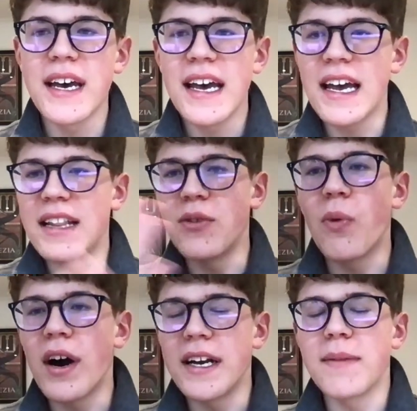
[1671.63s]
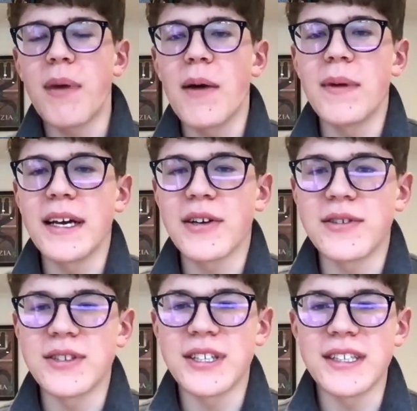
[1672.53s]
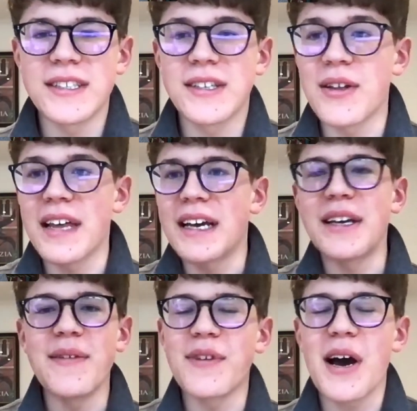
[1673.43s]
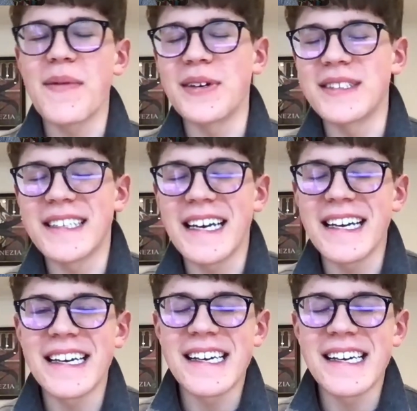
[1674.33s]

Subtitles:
in the wider public conscious. So thank you for coming on today.